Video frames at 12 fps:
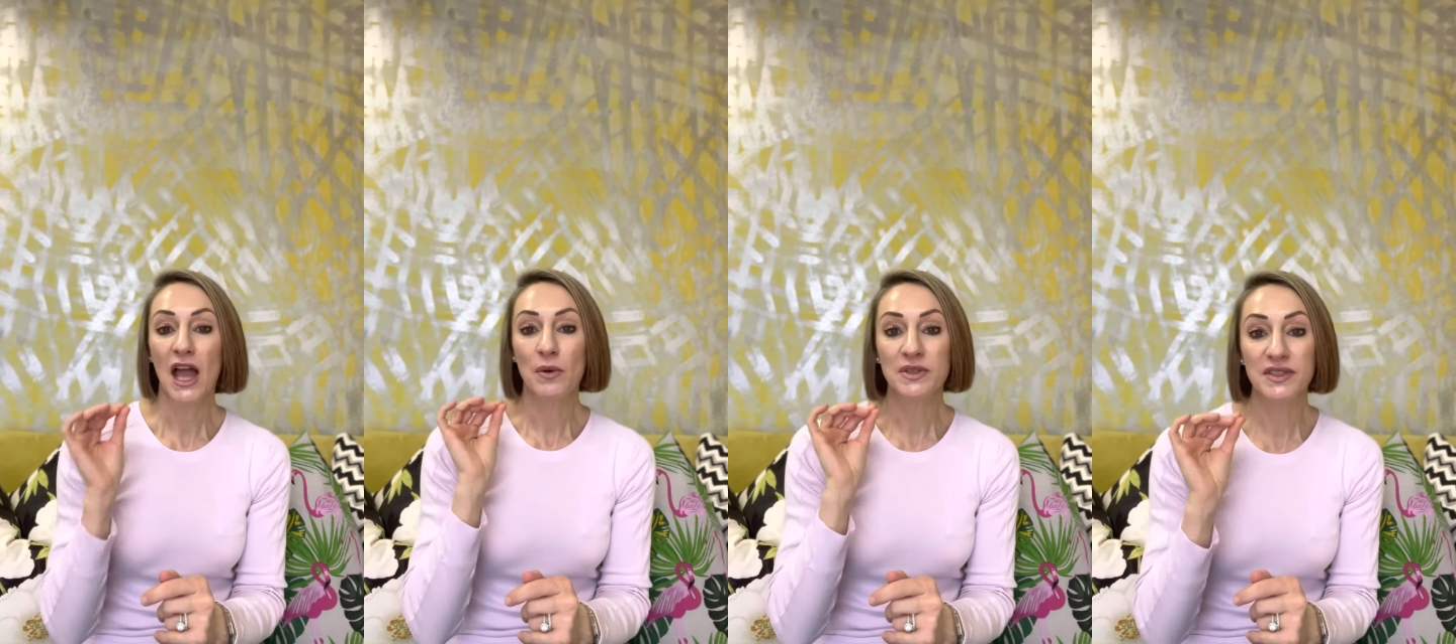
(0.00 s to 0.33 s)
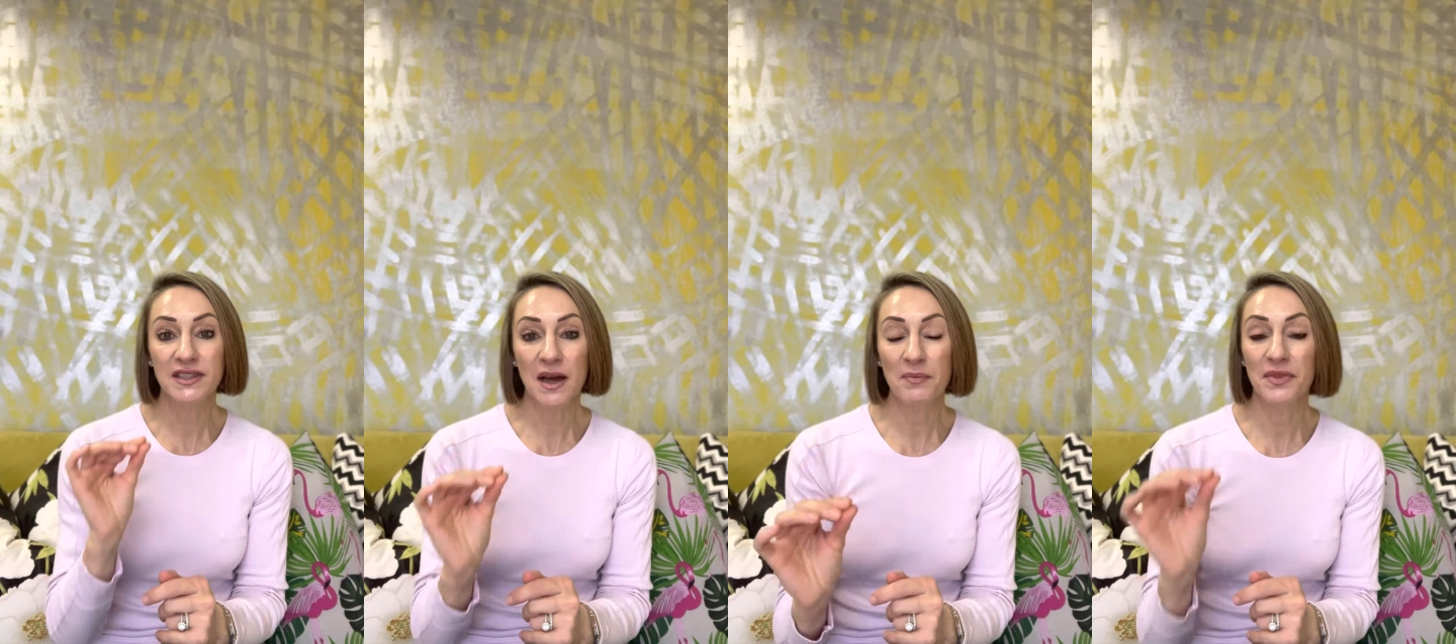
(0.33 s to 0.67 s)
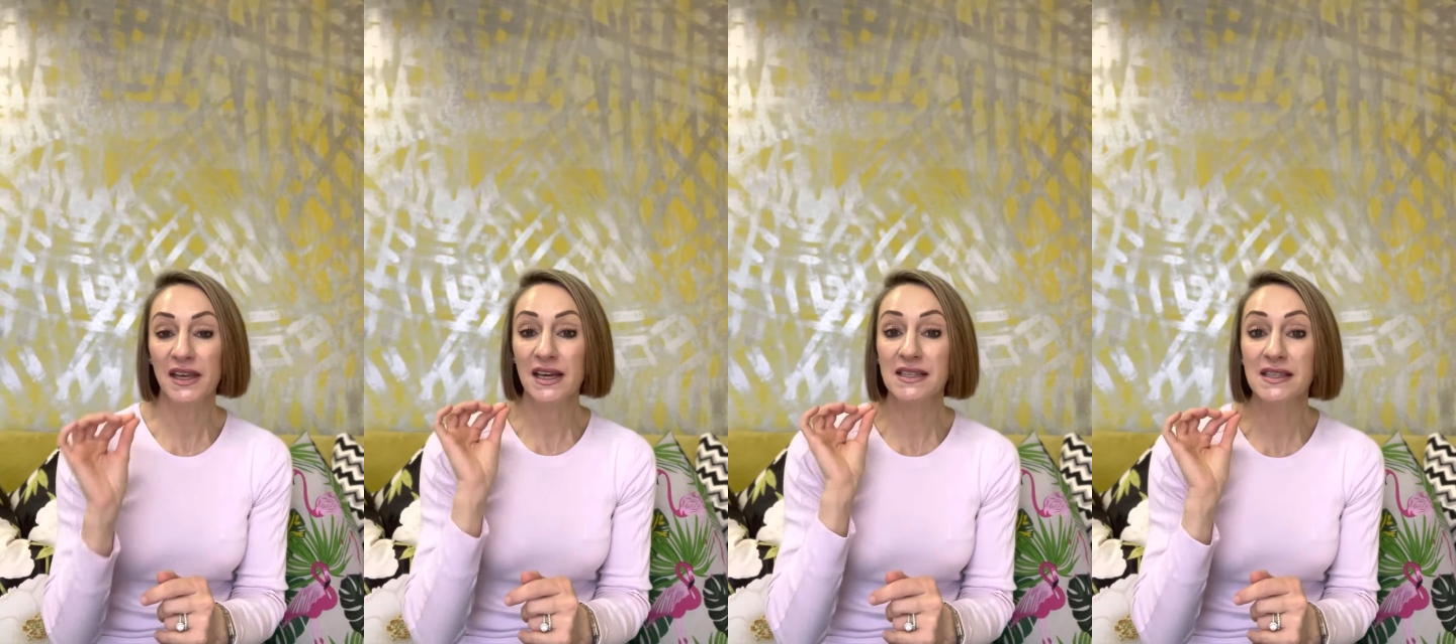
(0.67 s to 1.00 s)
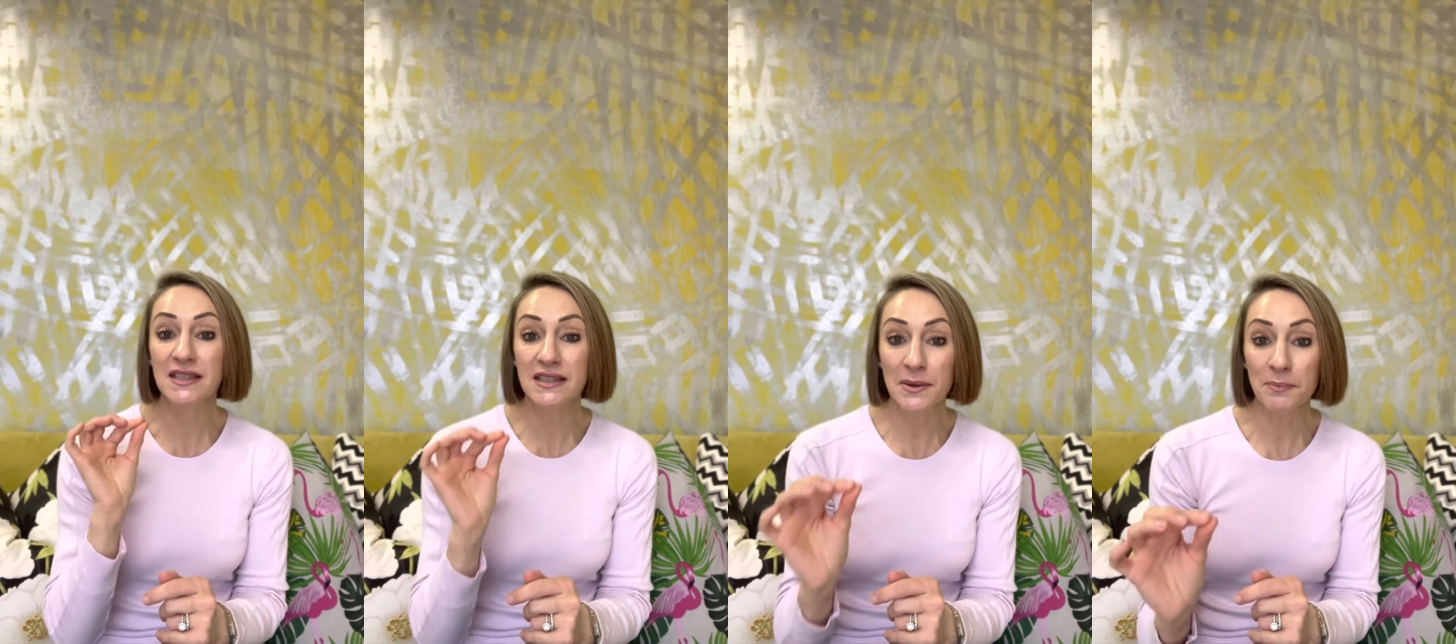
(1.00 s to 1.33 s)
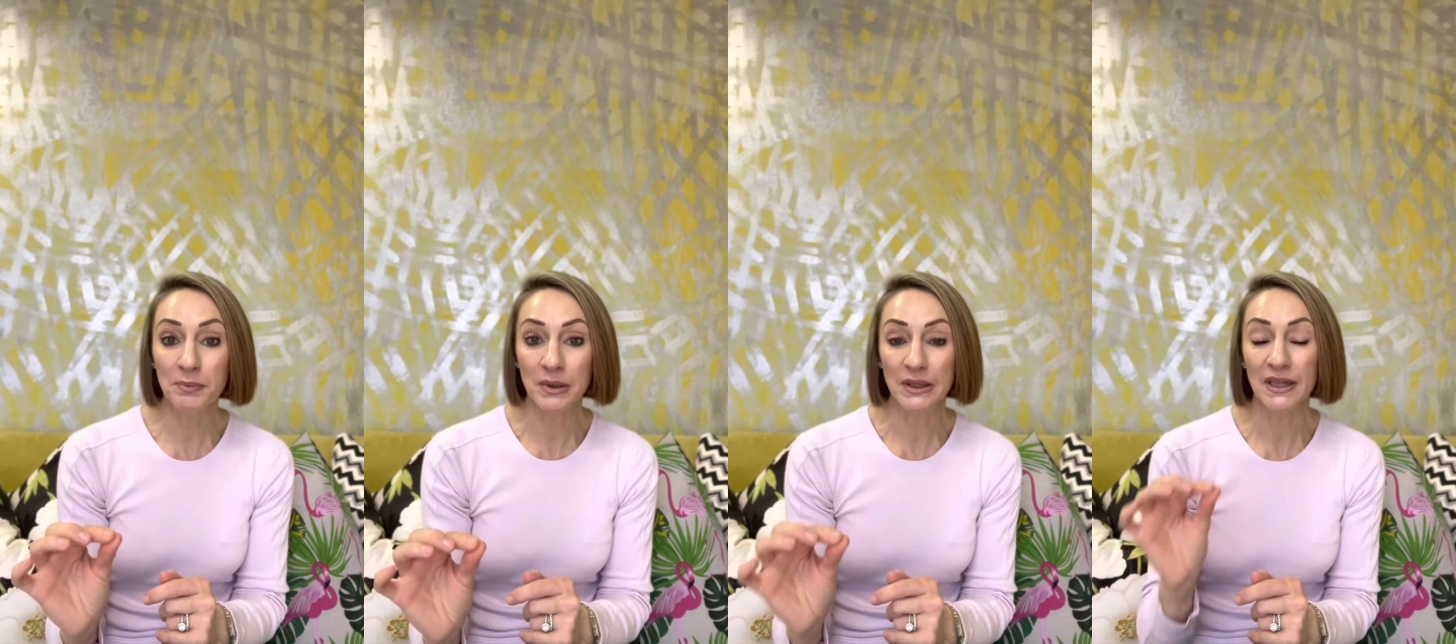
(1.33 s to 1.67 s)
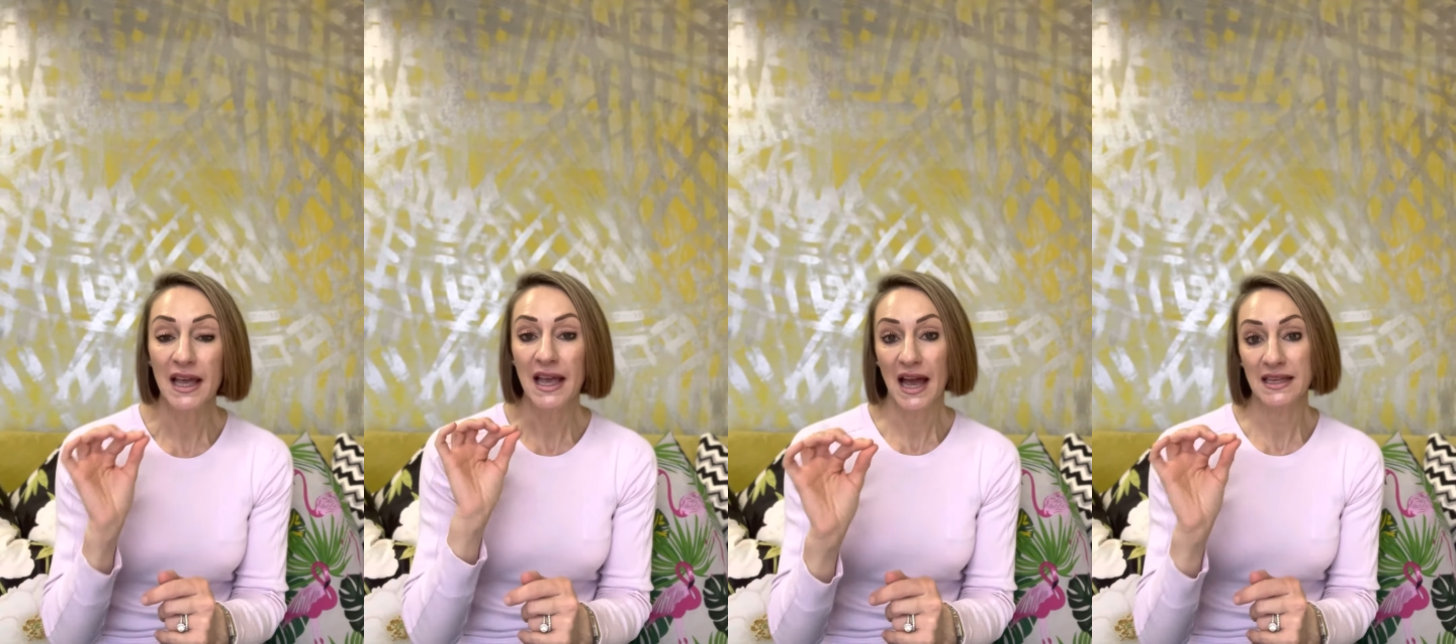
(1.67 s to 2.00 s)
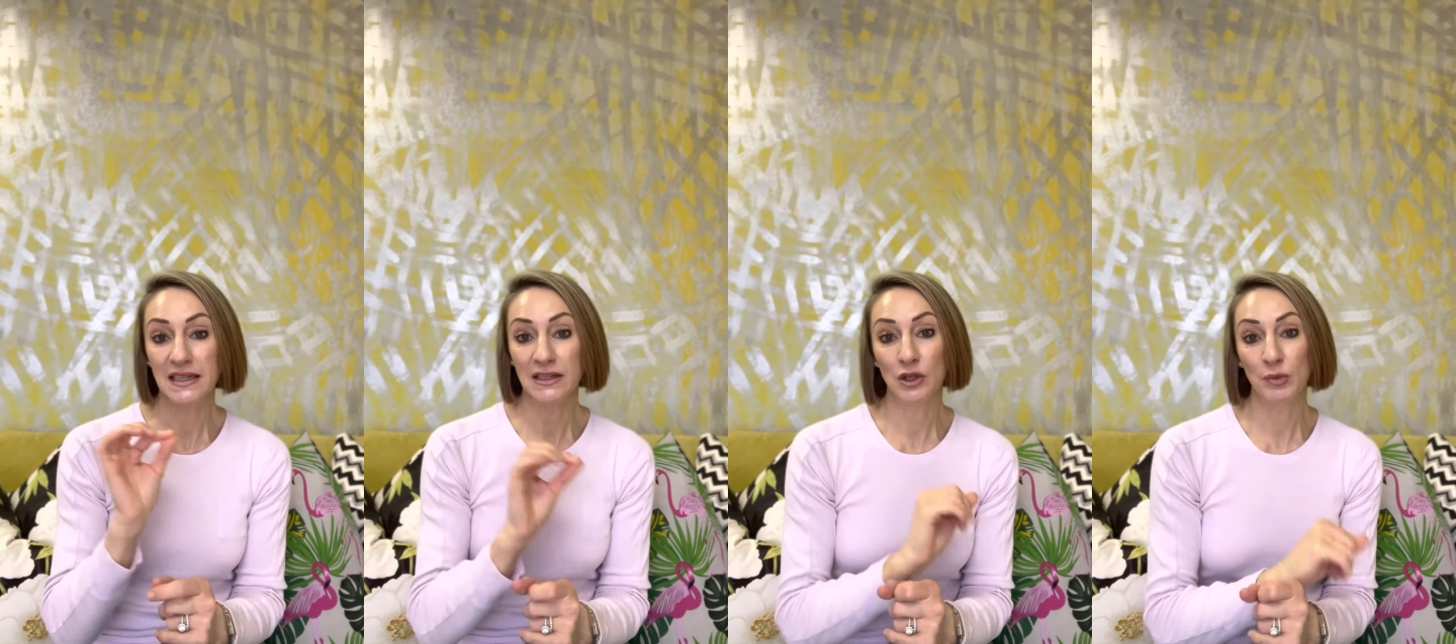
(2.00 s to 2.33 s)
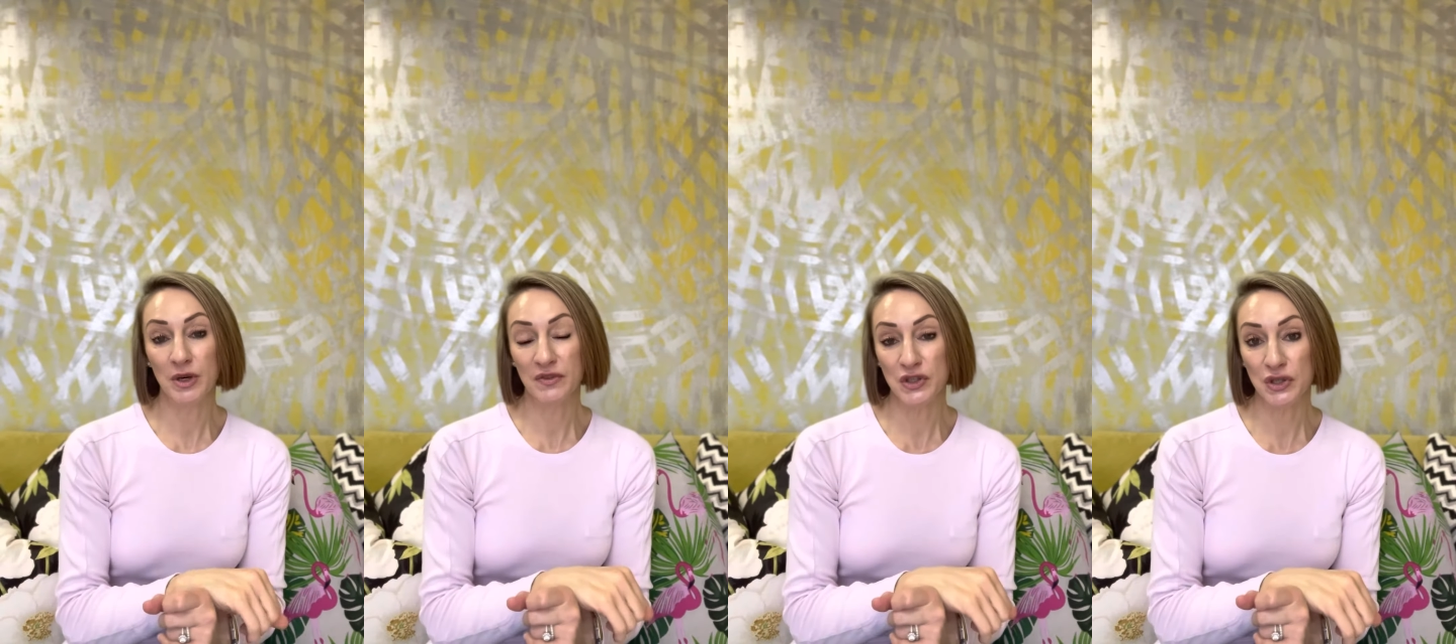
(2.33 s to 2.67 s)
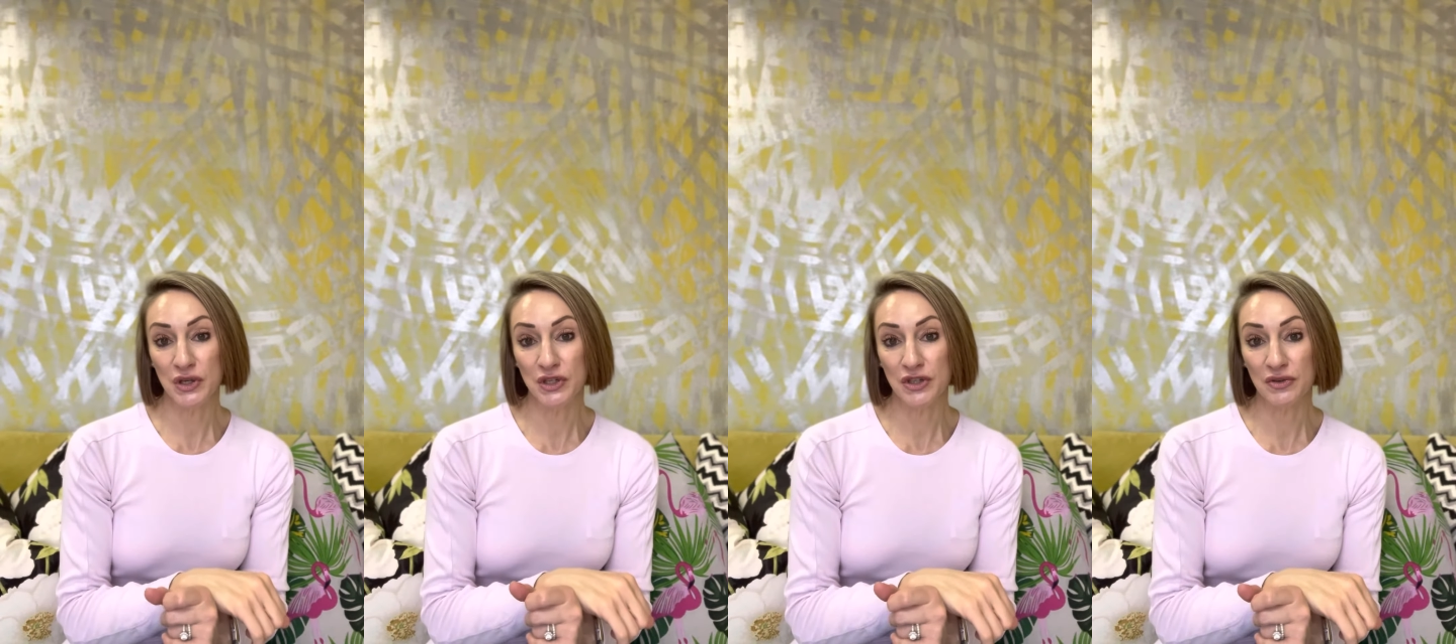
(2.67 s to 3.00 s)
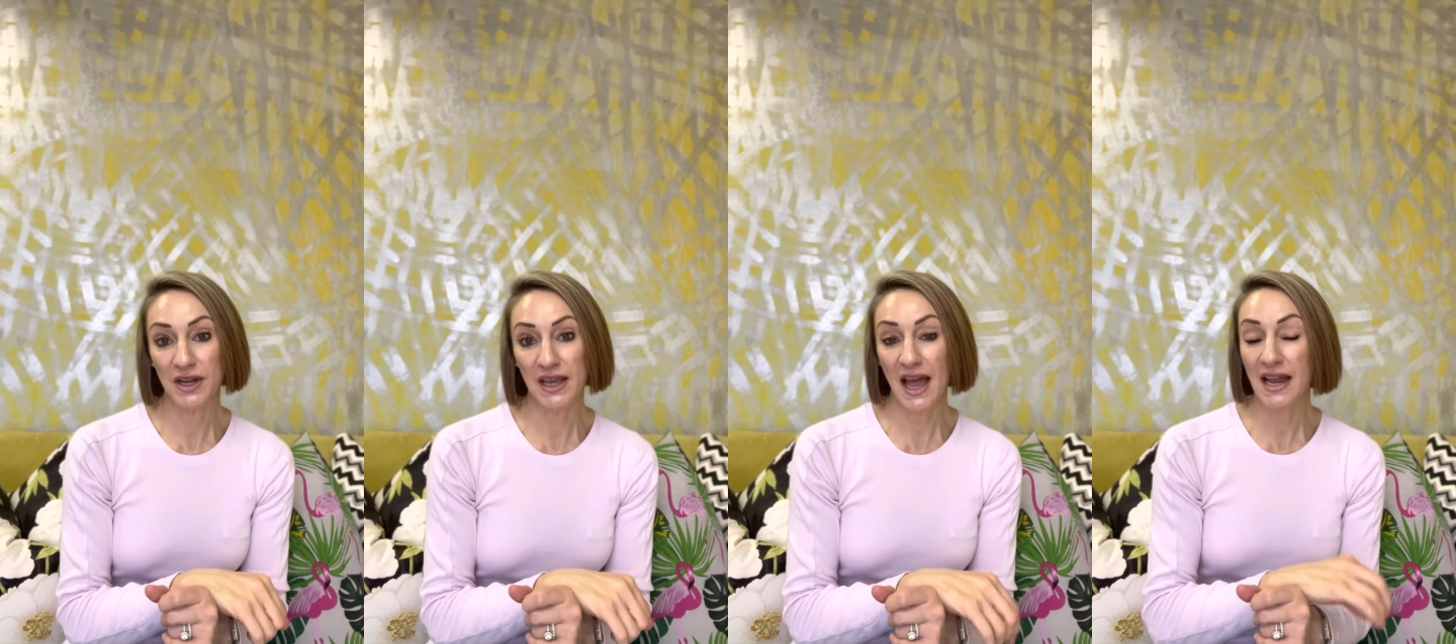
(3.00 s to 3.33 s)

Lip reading: with something as simple as a little bit of surgery.